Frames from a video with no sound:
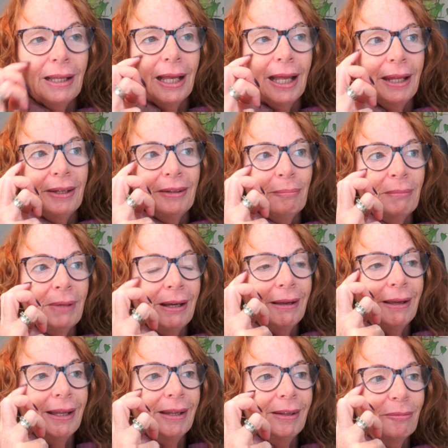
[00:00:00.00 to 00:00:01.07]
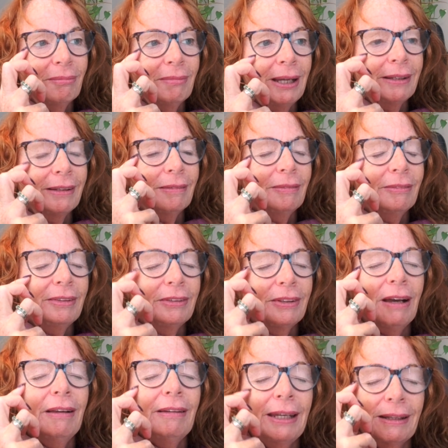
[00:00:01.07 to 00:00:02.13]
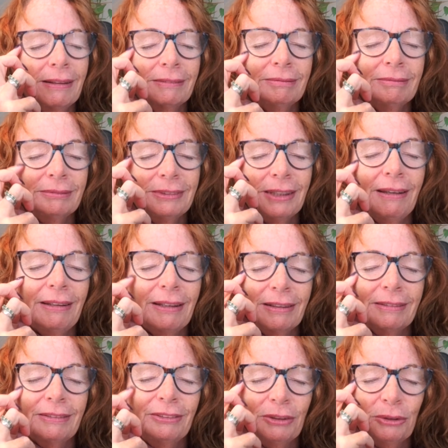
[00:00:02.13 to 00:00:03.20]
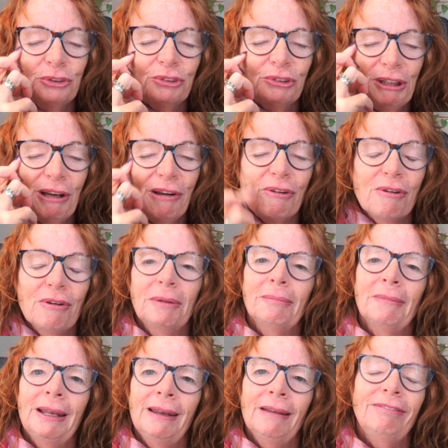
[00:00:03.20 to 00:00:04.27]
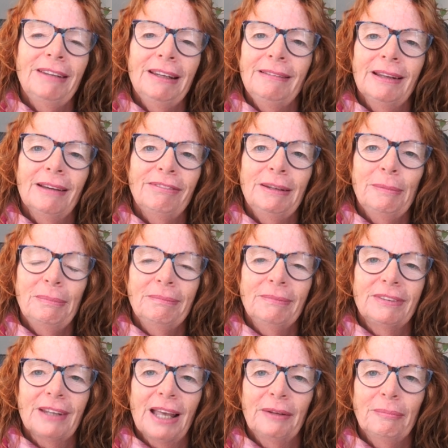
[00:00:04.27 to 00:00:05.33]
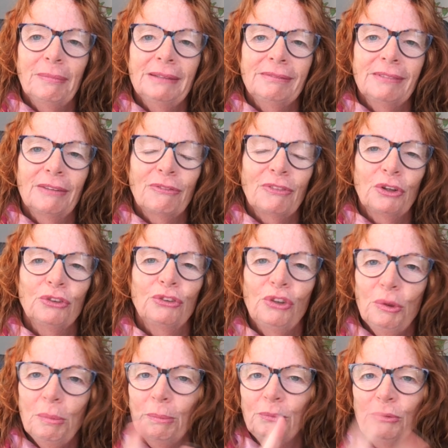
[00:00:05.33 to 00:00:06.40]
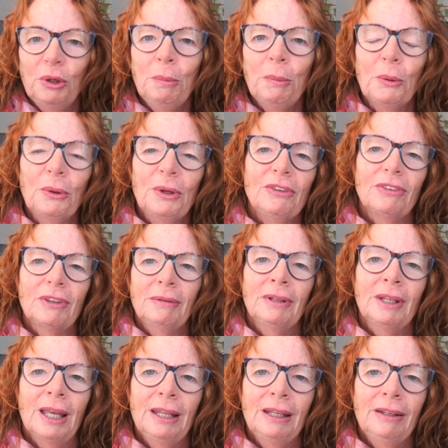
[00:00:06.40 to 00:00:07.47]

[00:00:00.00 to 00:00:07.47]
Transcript: my darling daughter-in-law and my lovely son. I've got two boys, and